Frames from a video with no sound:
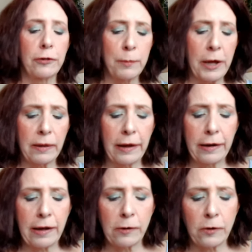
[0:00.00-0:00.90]
from
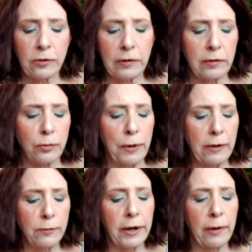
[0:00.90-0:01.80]
LA Colors as
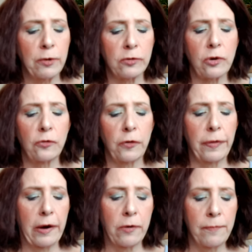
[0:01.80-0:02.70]
well when I was over
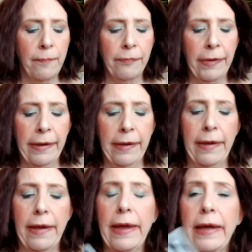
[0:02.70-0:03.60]
there.
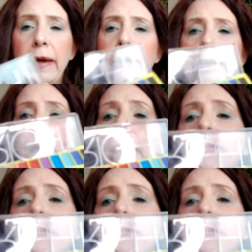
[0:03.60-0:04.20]
And I